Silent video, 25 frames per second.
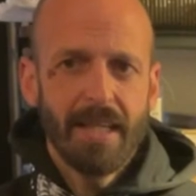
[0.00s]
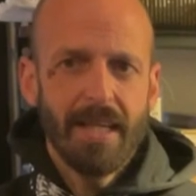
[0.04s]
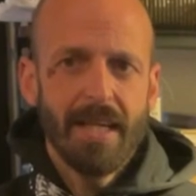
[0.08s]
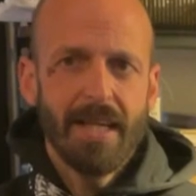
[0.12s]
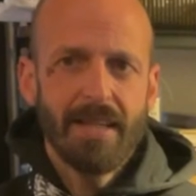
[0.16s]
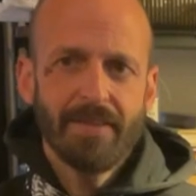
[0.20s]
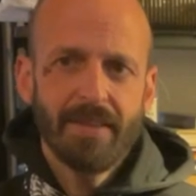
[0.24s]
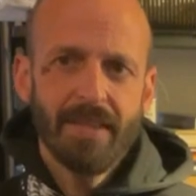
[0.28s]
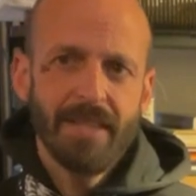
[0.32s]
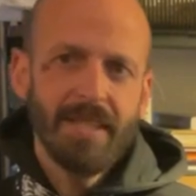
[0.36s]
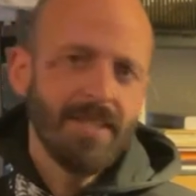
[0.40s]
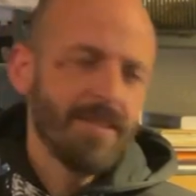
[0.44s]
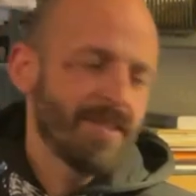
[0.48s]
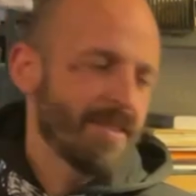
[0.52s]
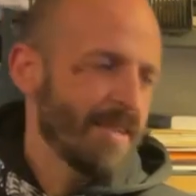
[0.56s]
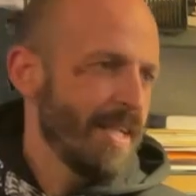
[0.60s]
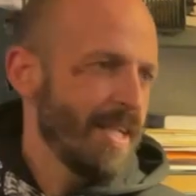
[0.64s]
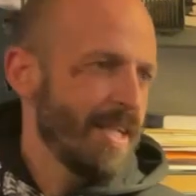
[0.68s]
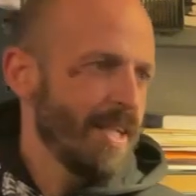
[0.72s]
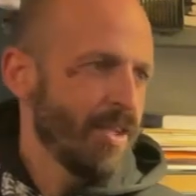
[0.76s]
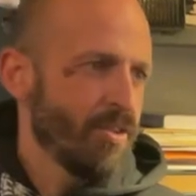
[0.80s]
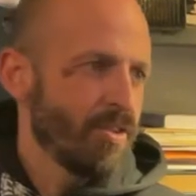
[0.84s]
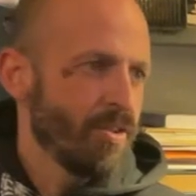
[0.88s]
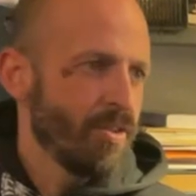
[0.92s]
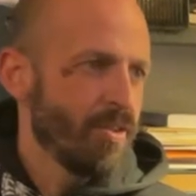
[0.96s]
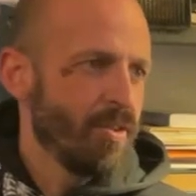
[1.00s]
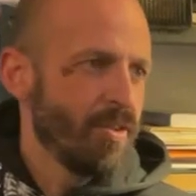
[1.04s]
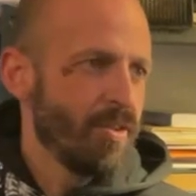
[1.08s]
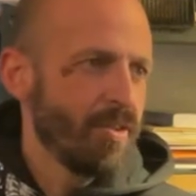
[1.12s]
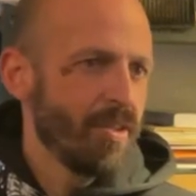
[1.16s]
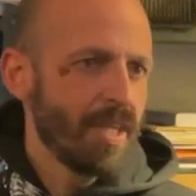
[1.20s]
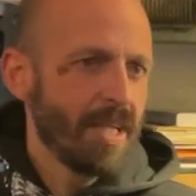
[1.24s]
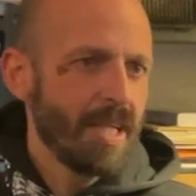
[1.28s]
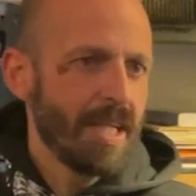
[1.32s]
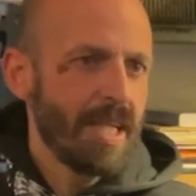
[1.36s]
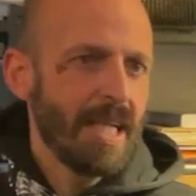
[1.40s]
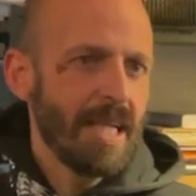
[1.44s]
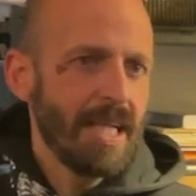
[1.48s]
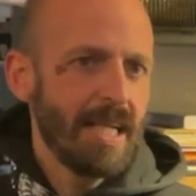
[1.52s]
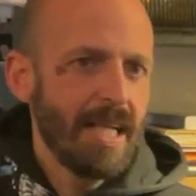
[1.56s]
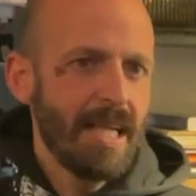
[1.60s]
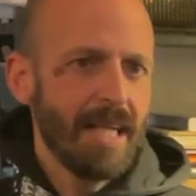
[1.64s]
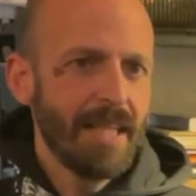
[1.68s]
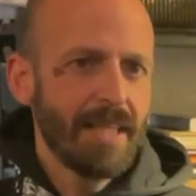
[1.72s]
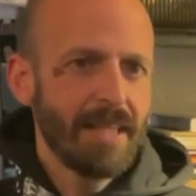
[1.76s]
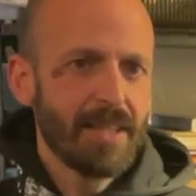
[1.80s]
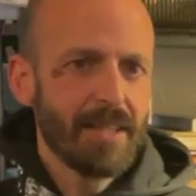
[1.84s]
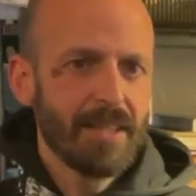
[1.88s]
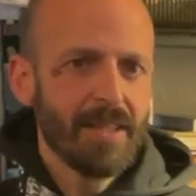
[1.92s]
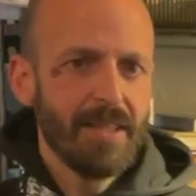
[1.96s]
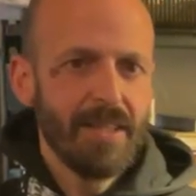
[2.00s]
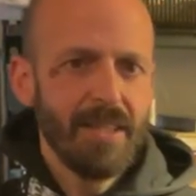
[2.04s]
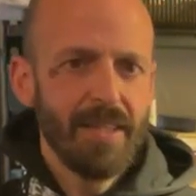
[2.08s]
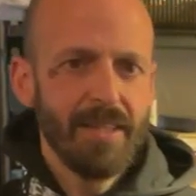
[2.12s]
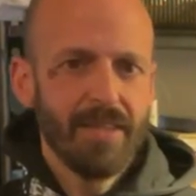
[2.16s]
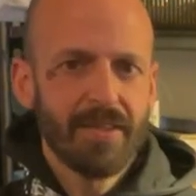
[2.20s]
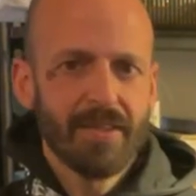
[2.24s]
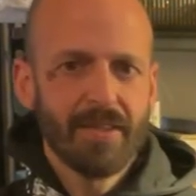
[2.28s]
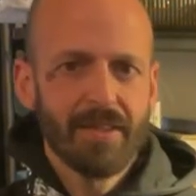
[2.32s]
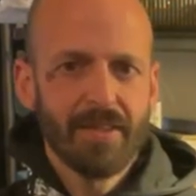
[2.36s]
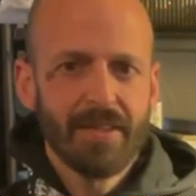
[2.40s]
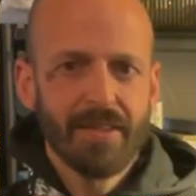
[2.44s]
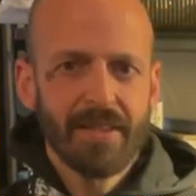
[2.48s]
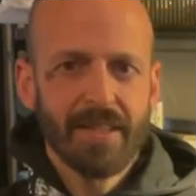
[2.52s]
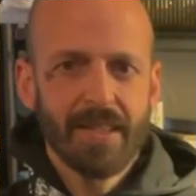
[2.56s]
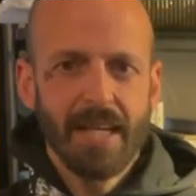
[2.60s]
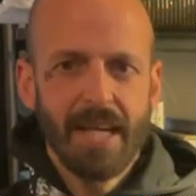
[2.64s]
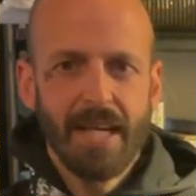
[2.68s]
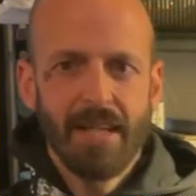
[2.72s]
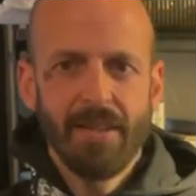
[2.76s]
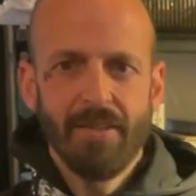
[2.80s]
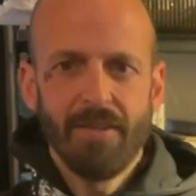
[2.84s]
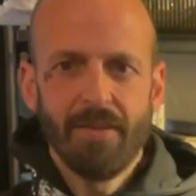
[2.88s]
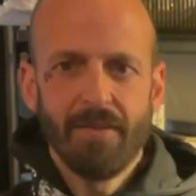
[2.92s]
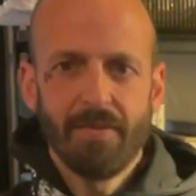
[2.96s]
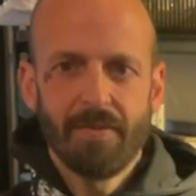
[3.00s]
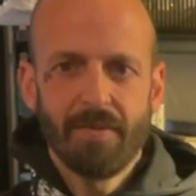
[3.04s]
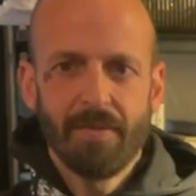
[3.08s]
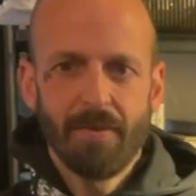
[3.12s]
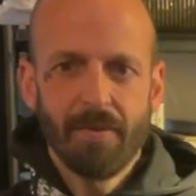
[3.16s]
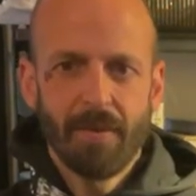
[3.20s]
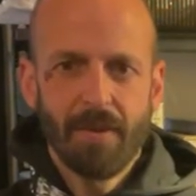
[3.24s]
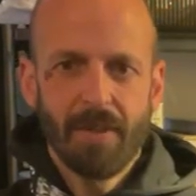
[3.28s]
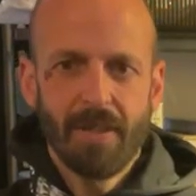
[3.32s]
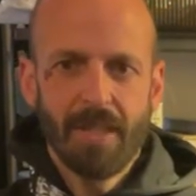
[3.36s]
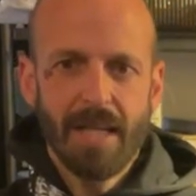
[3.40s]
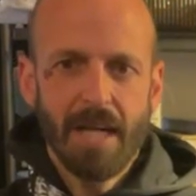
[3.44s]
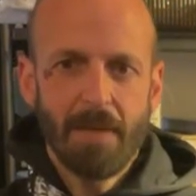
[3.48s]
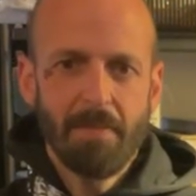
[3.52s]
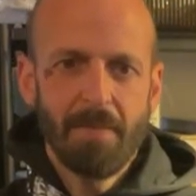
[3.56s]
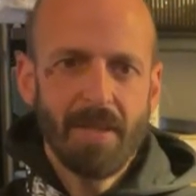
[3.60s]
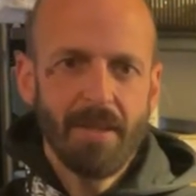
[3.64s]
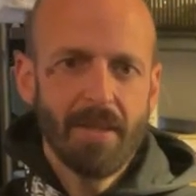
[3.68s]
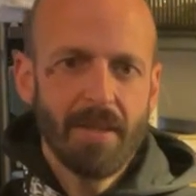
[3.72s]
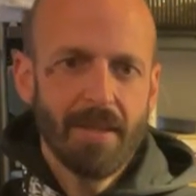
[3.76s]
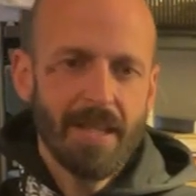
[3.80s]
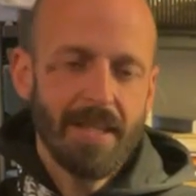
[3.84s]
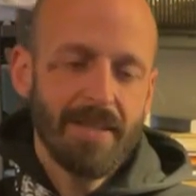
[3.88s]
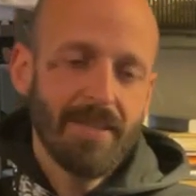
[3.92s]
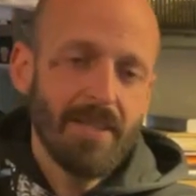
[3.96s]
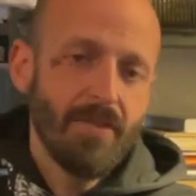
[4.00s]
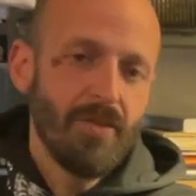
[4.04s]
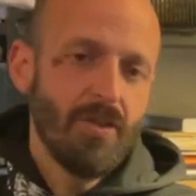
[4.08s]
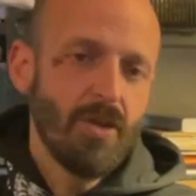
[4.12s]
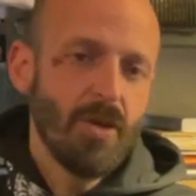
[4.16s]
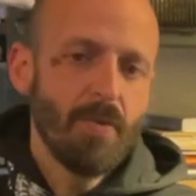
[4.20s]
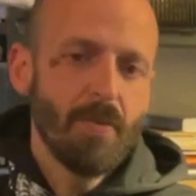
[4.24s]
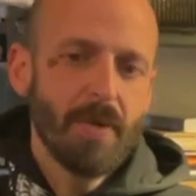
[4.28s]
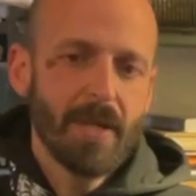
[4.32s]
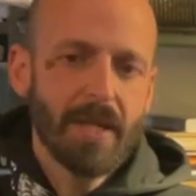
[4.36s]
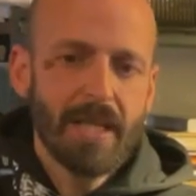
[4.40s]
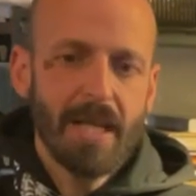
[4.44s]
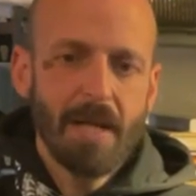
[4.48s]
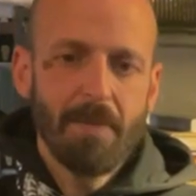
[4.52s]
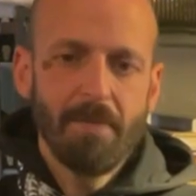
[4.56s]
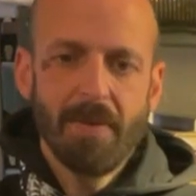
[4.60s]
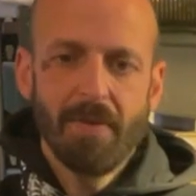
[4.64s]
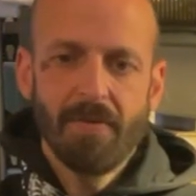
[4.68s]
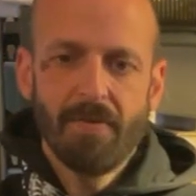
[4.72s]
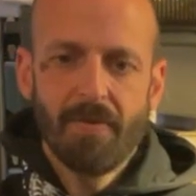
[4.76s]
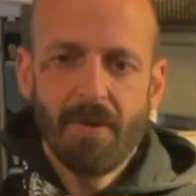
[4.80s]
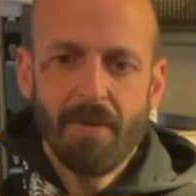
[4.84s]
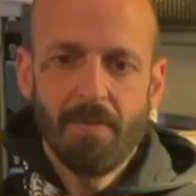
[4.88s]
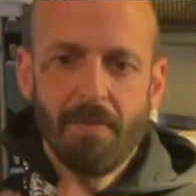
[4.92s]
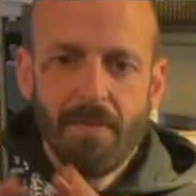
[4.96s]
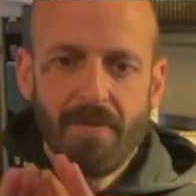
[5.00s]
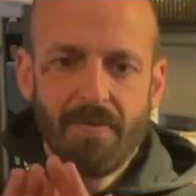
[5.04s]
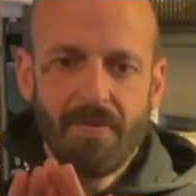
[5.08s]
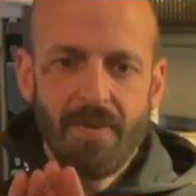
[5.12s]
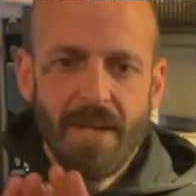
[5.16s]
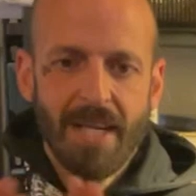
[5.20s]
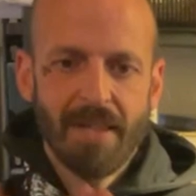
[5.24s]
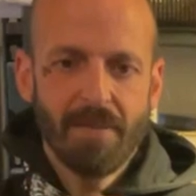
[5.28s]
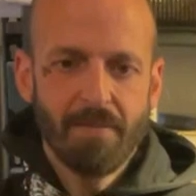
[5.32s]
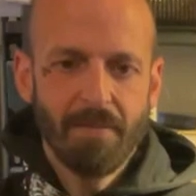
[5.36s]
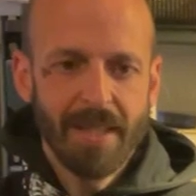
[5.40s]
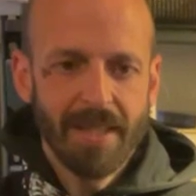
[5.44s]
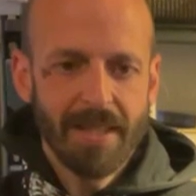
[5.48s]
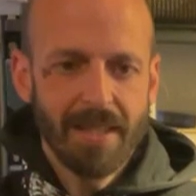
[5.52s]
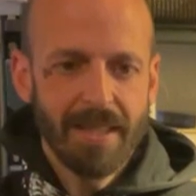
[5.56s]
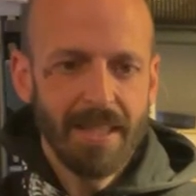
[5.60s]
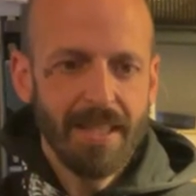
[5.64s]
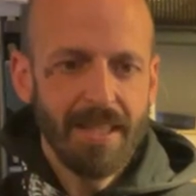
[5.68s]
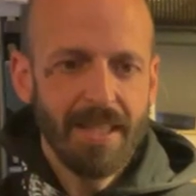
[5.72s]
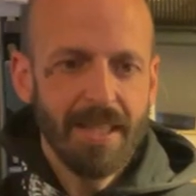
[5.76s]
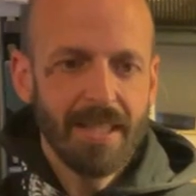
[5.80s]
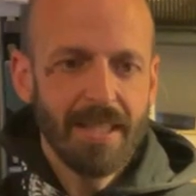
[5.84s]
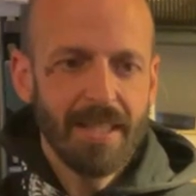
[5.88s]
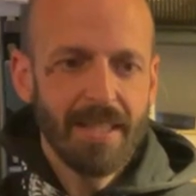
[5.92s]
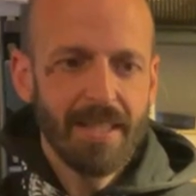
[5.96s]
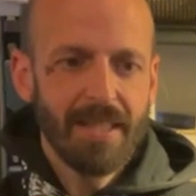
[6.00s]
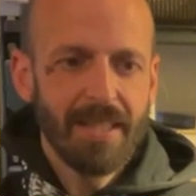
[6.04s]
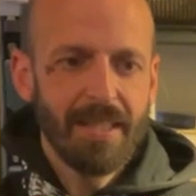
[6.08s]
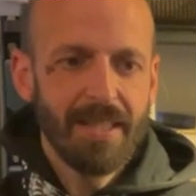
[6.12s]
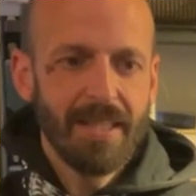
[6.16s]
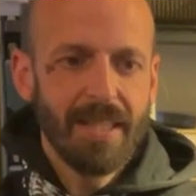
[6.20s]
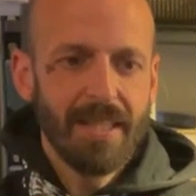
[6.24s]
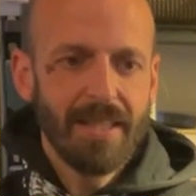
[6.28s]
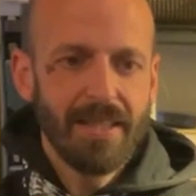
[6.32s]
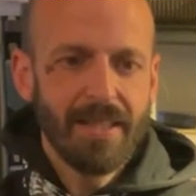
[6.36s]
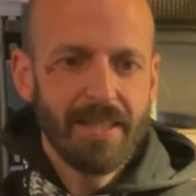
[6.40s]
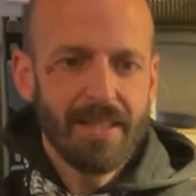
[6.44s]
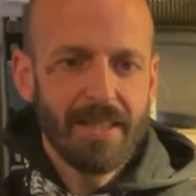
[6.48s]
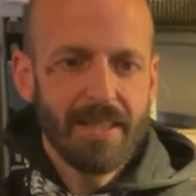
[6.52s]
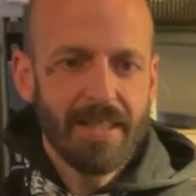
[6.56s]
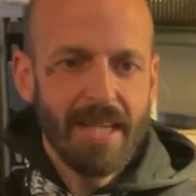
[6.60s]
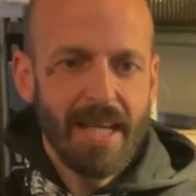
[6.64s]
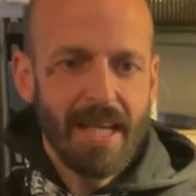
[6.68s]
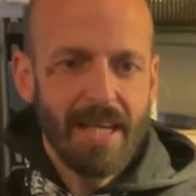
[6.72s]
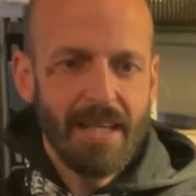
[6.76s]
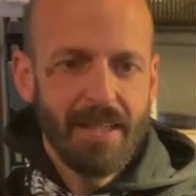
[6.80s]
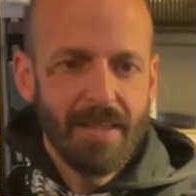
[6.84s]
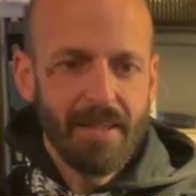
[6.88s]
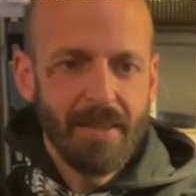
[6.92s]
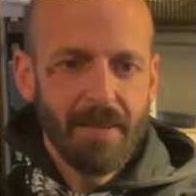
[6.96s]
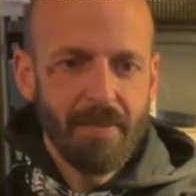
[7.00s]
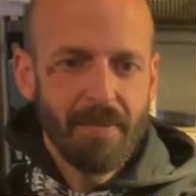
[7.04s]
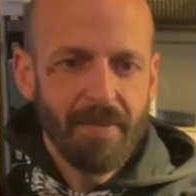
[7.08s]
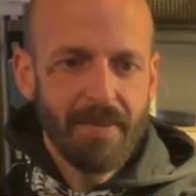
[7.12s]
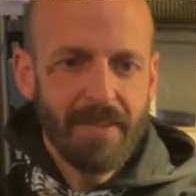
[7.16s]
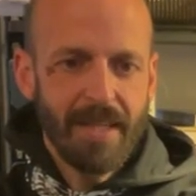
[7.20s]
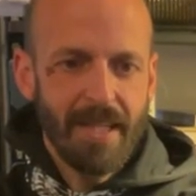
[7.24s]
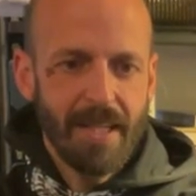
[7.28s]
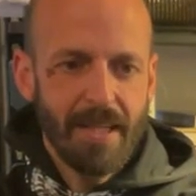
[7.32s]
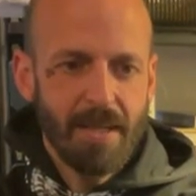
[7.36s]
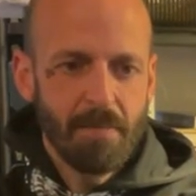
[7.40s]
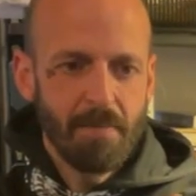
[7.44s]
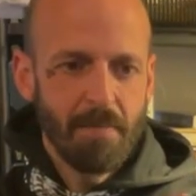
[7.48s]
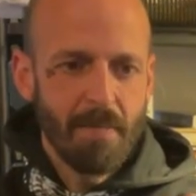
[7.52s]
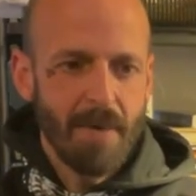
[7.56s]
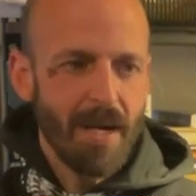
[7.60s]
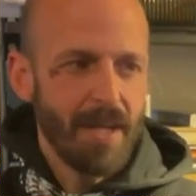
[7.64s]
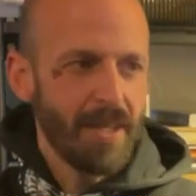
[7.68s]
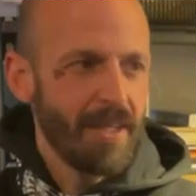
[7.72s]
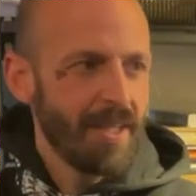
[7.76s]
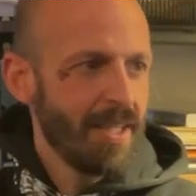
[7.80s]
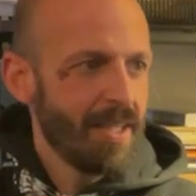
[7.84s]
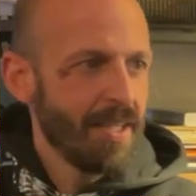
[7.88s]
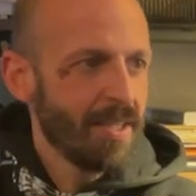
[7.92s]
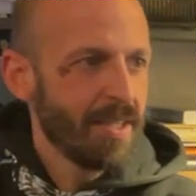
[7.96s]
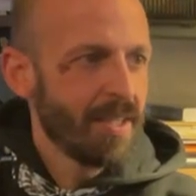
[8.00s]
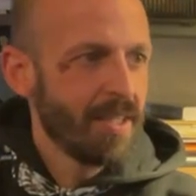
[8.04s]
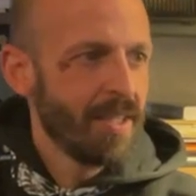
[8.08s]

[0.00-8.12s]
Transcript: As an installation, I like this kind of coming as a drawer, coming from a flat material that can take body.